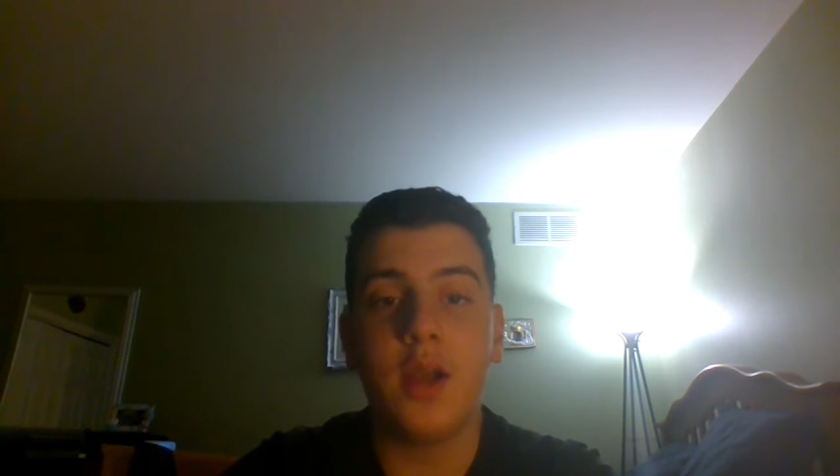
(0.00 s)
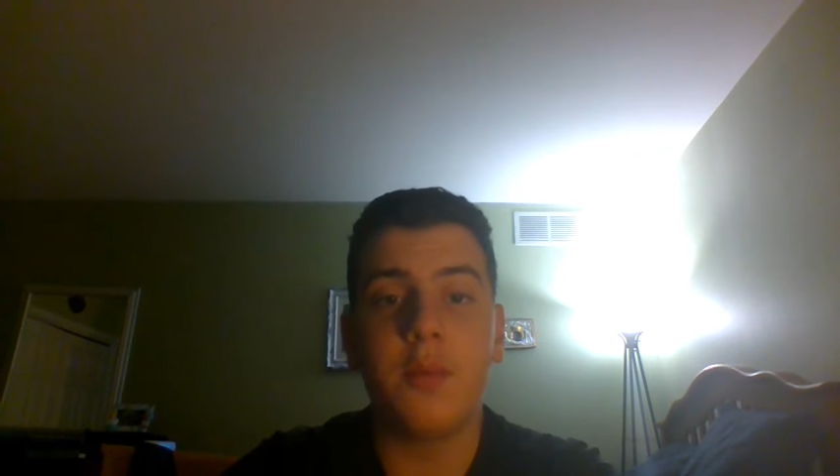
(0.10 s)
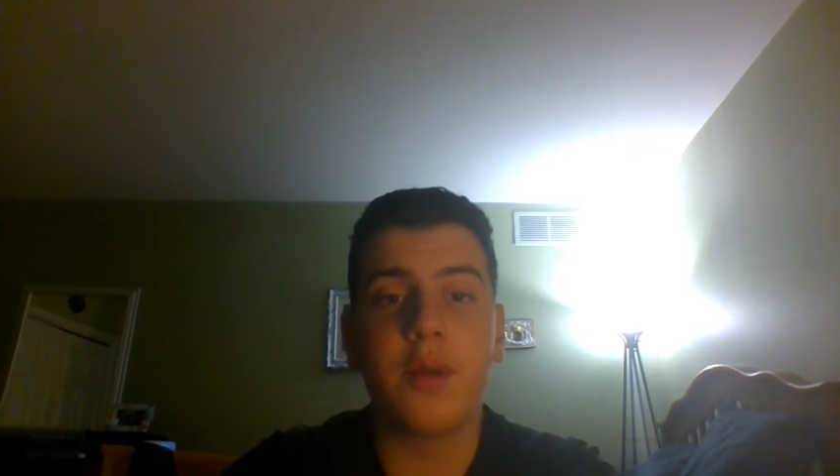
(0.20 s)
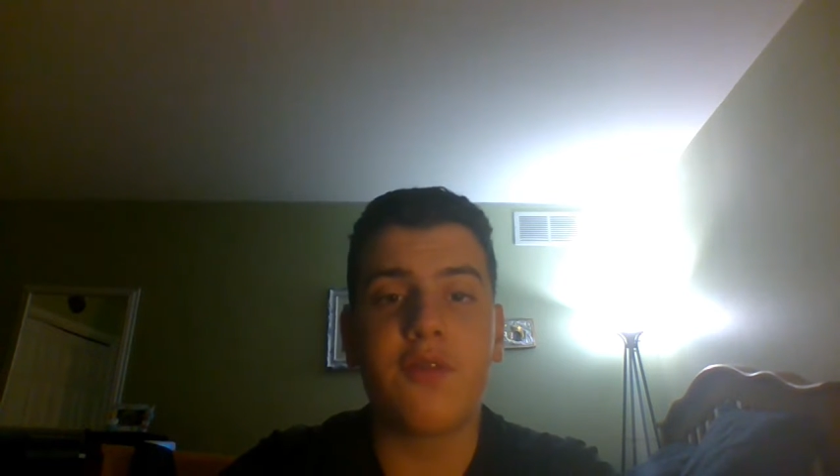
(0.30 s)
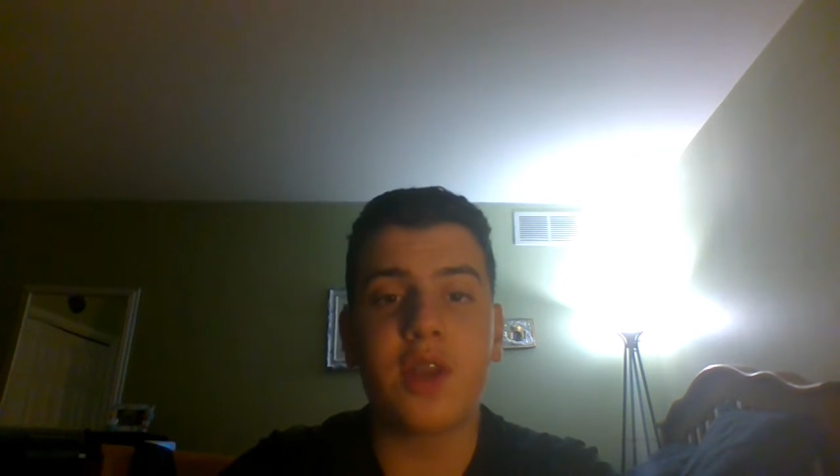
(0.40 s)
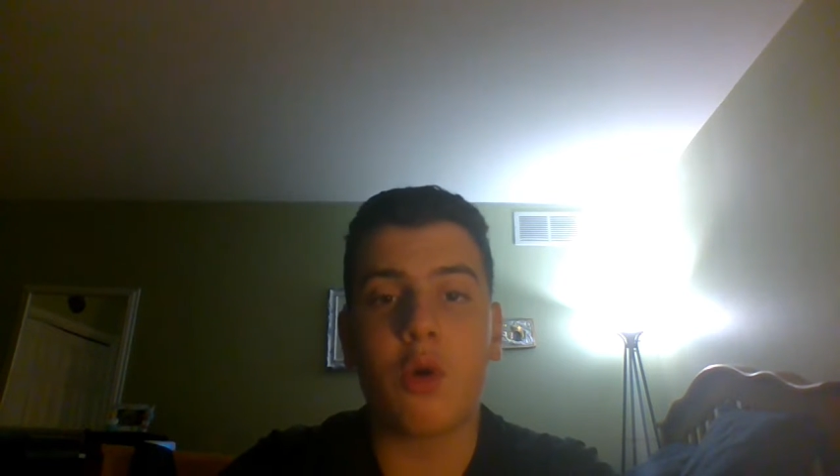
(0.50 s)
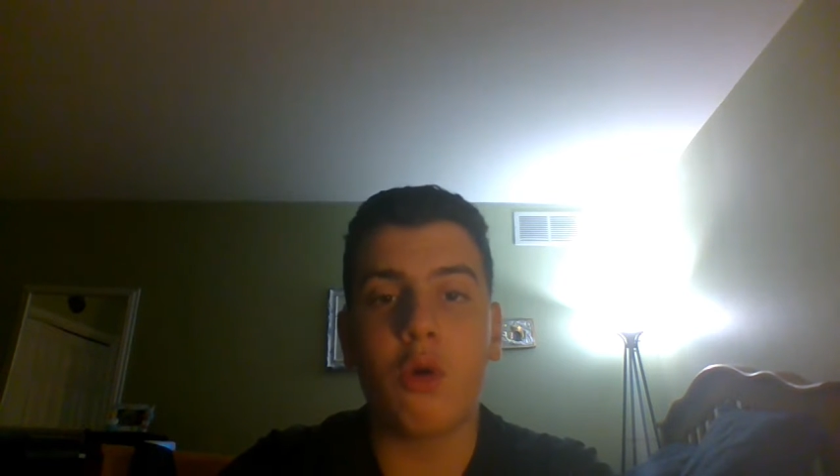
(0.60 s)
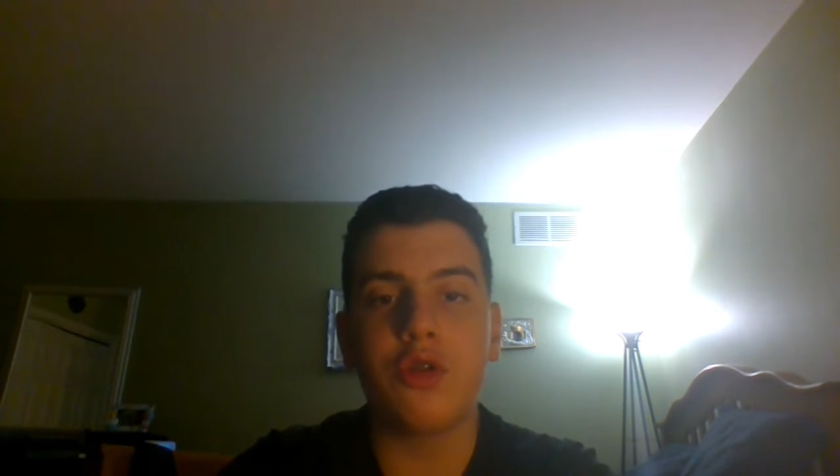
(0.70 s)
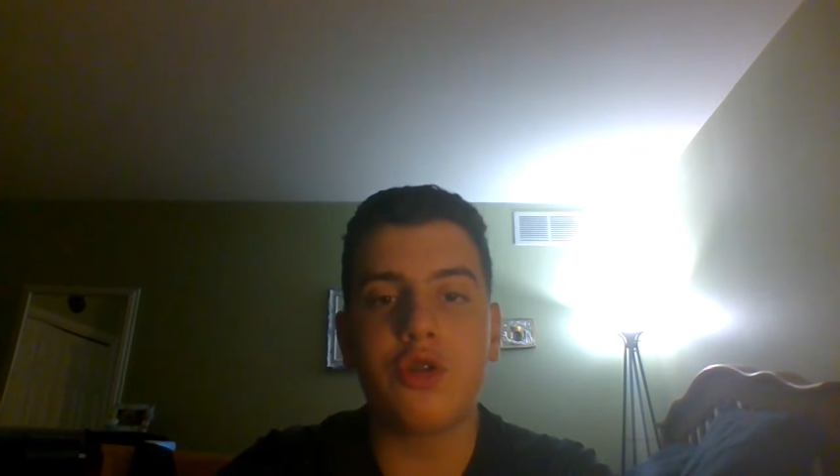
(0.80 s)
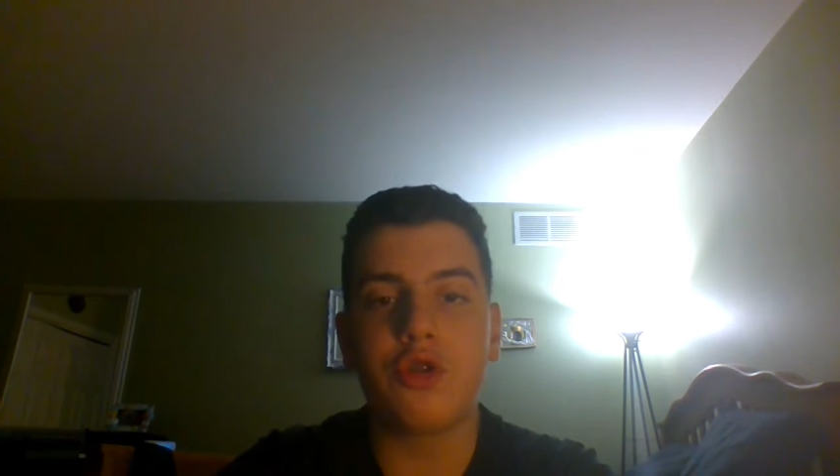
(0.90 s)
But if the
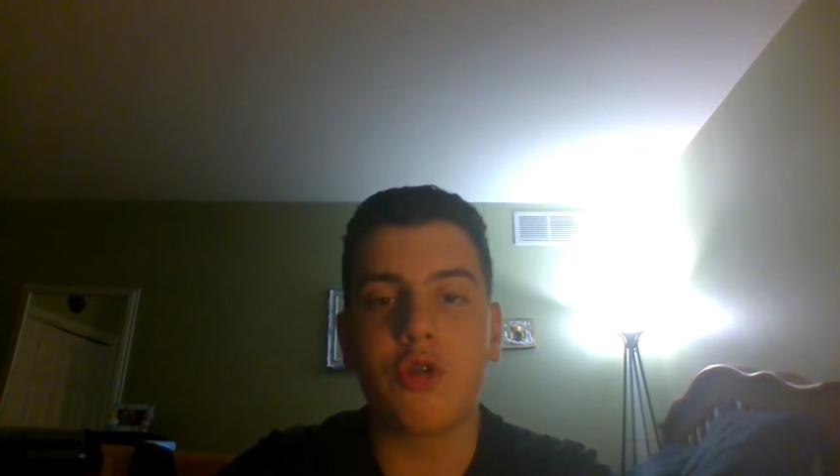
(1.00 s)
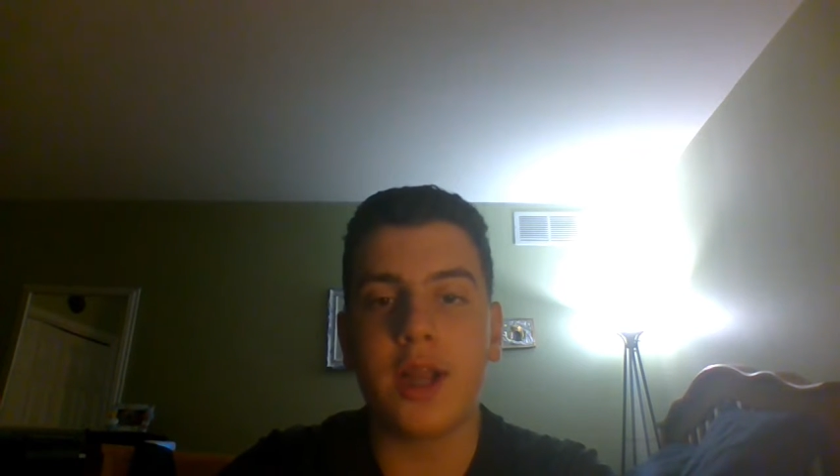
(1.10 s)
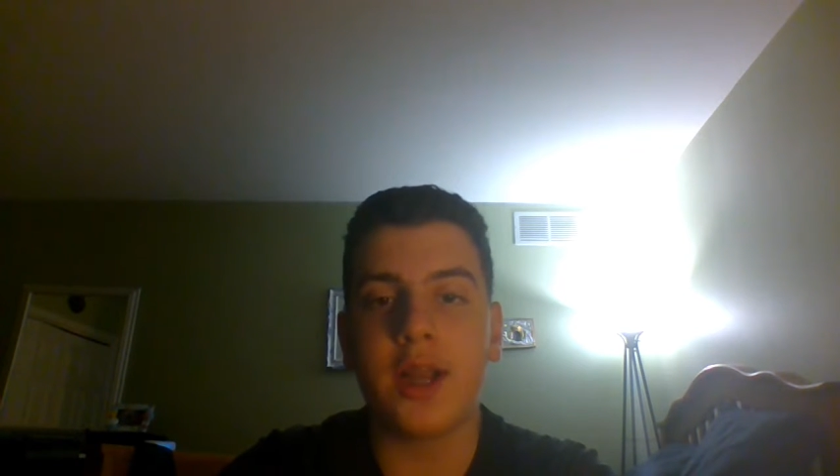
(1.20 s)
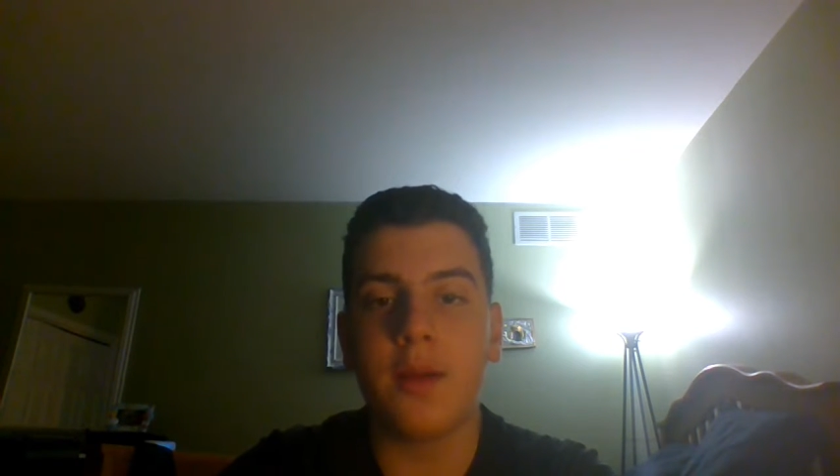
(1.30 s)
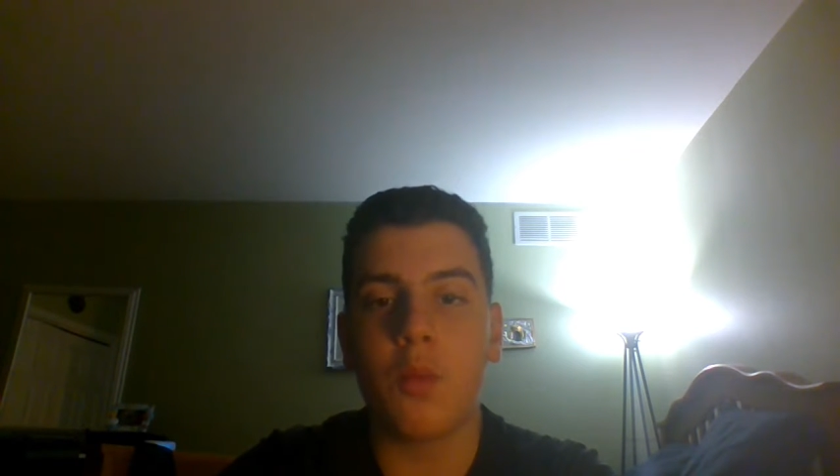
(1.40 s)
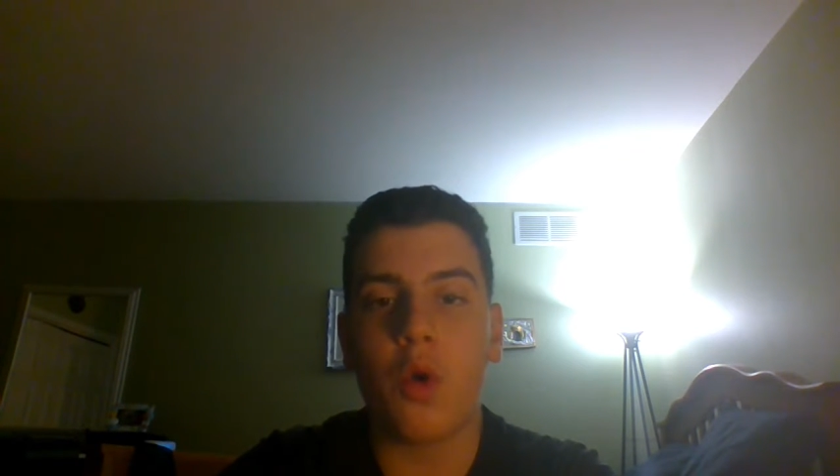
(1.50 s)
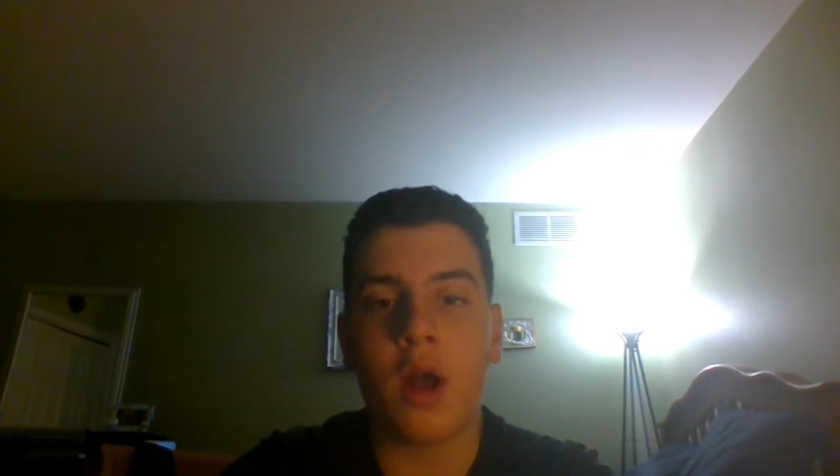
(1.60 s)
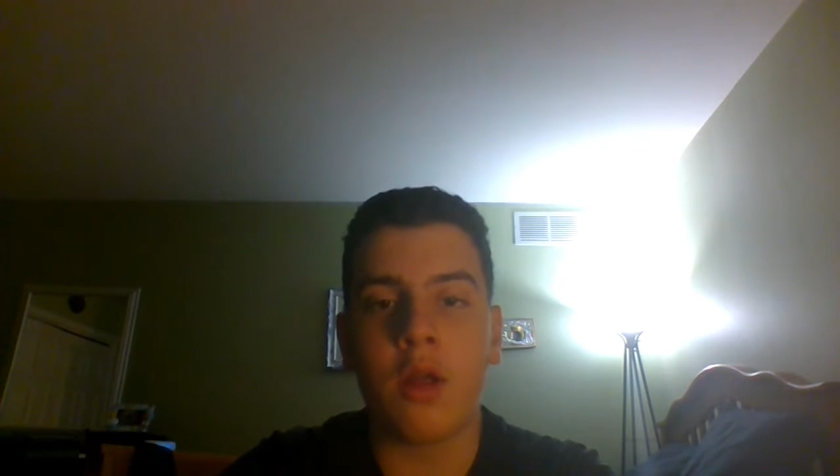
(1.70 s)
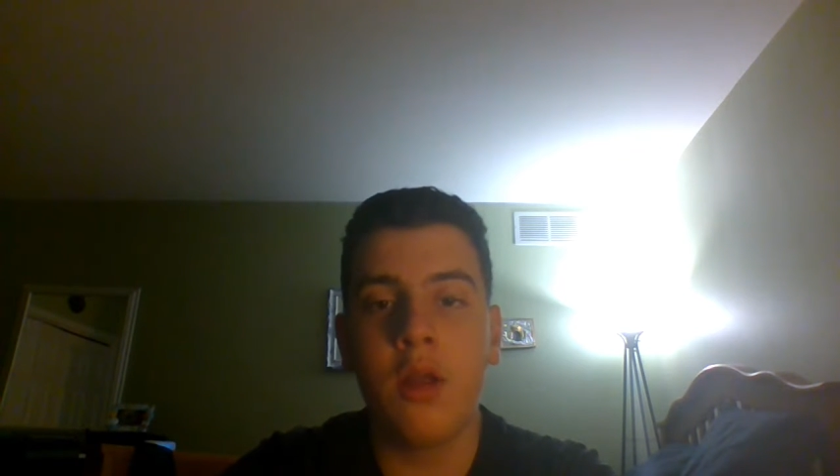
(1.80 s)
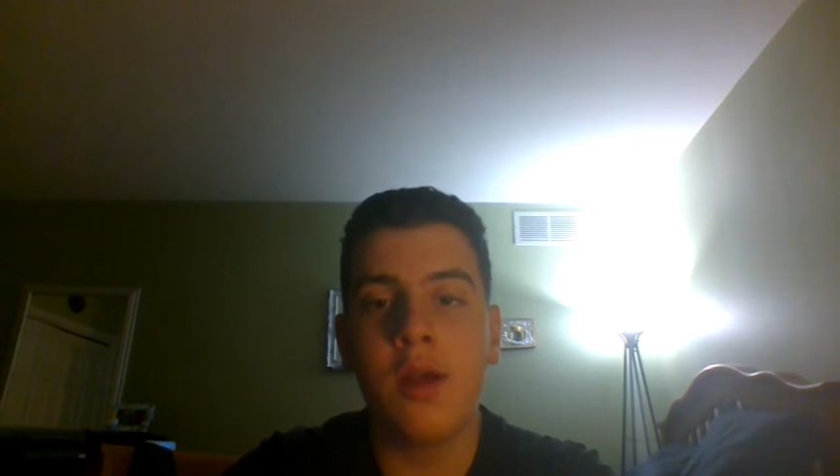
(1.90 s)
Colts train him
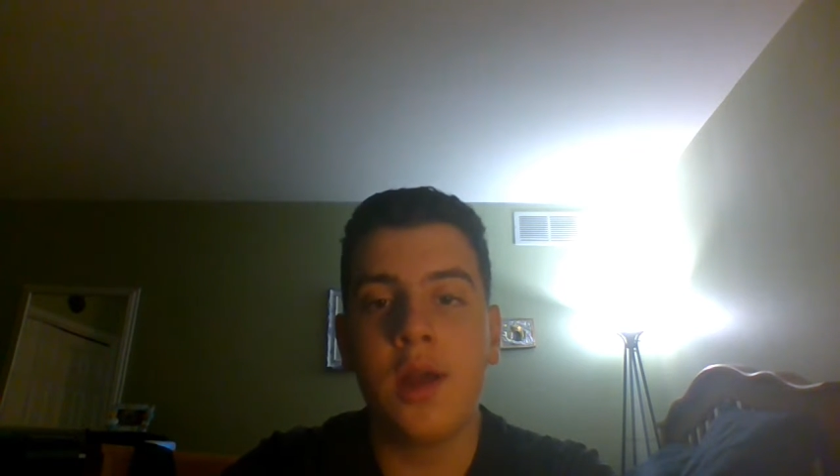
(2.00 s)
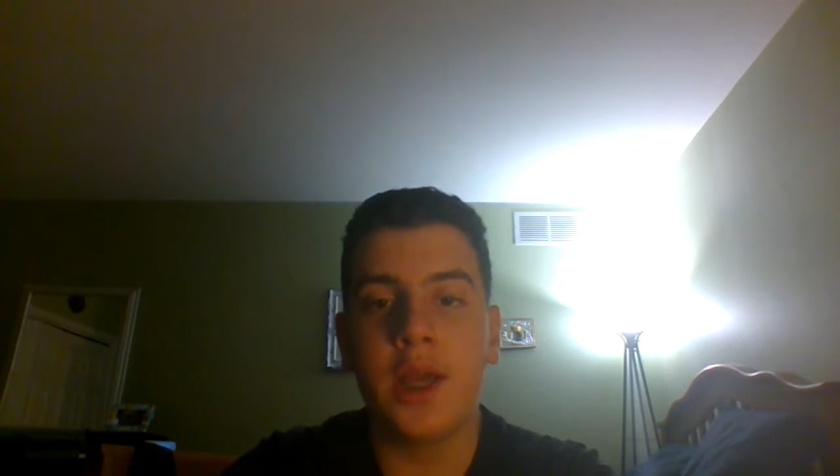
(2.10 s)
well,